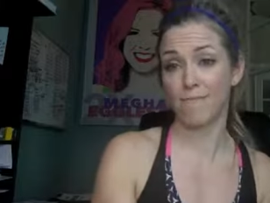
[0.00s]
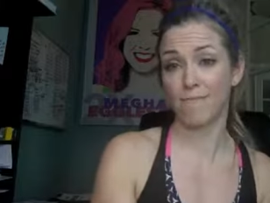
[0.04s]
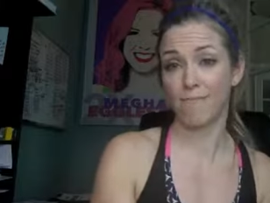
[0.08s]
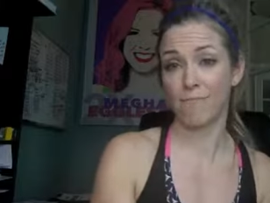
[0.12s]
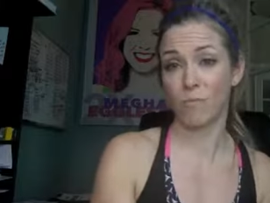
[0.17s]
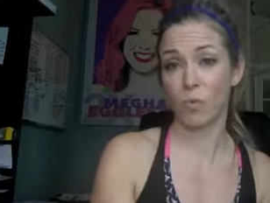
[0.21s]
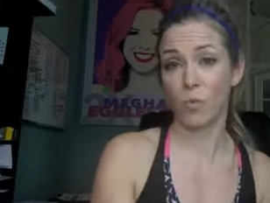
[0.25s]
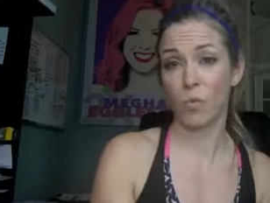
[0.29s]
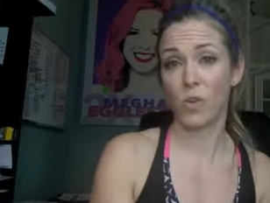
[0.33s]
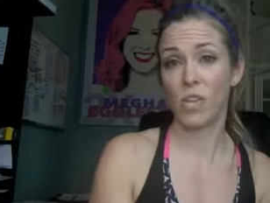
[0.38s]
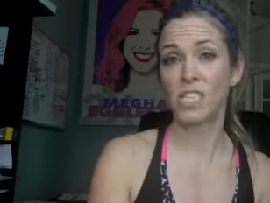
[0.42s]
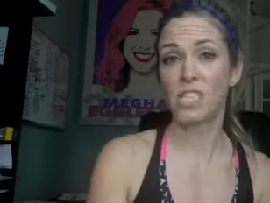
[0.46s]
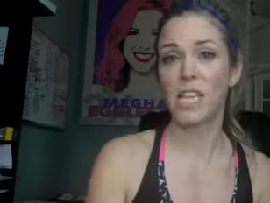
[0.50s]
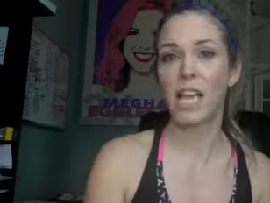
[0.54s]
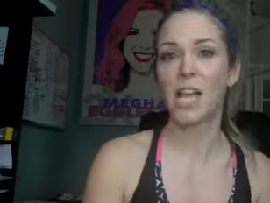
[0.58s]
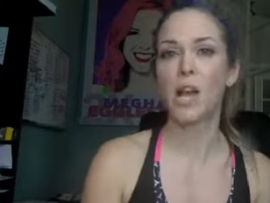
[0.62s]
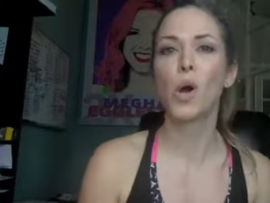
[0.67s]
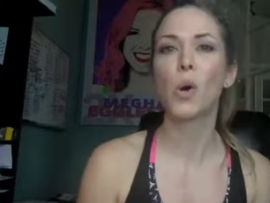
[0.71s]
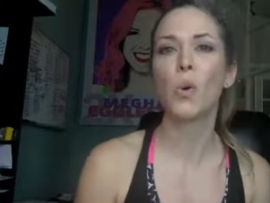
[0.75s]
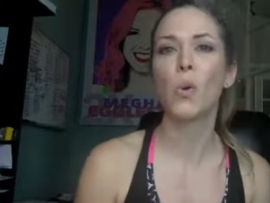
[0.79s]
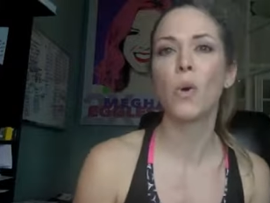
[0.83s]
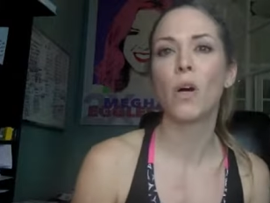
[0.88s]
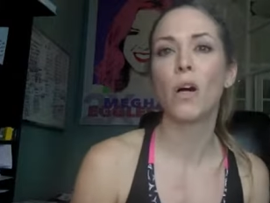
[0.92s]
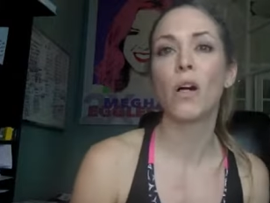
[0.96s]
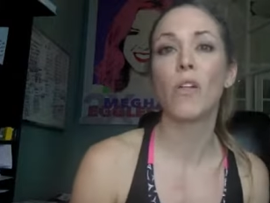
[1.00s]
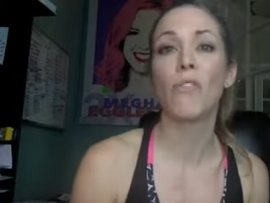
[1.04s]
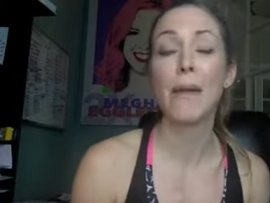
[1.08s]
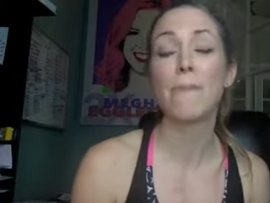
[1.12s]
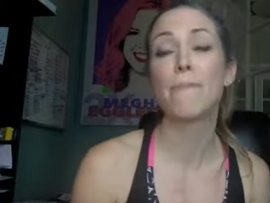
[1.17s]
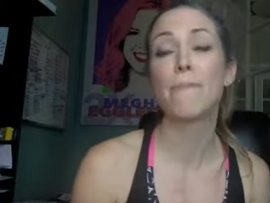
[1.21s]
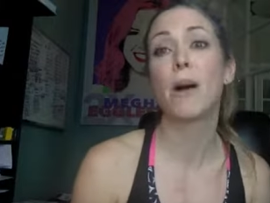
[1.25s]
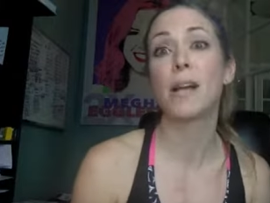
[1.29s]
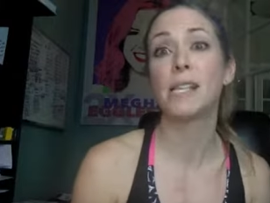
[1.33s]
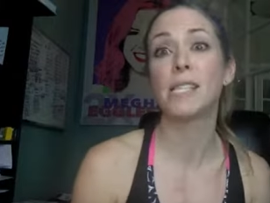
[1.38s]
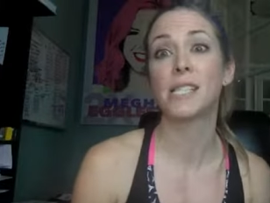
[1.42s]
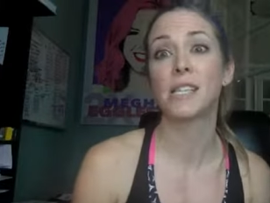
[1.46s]
We say, oh, well, they
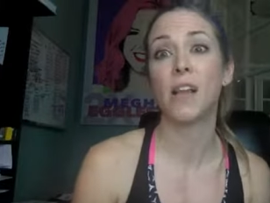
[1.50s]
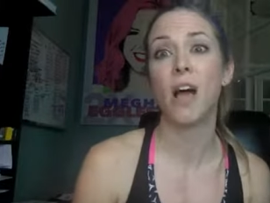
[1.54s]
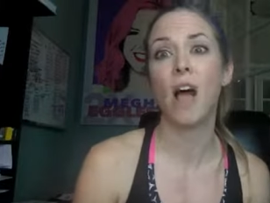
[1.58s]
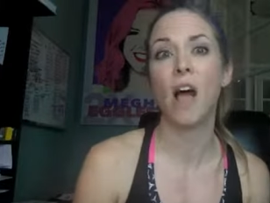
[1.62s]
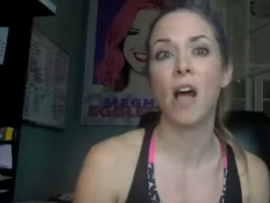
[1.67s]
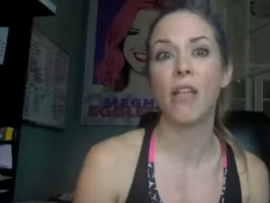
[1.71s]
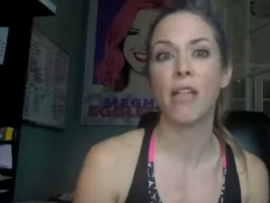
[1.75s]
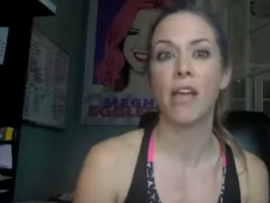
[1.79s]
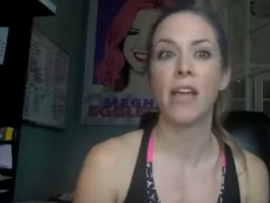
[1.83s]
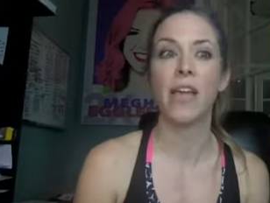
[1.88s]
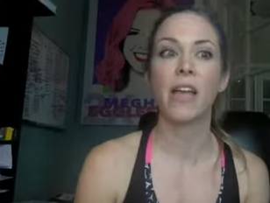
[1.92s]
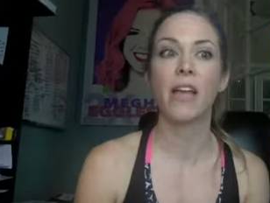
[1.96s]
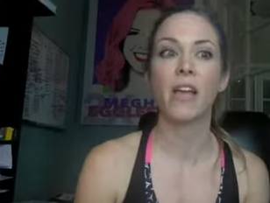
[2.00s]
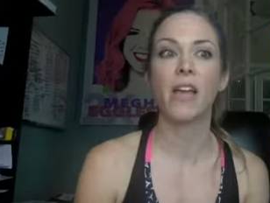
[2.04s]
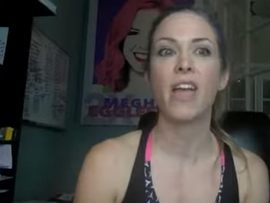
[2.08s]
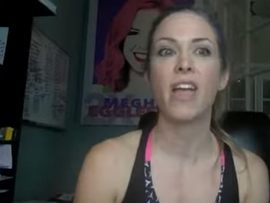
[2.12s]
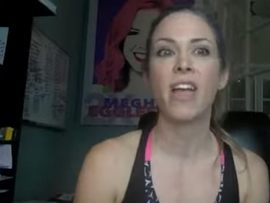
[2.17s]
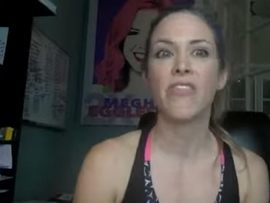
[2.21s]
must not like,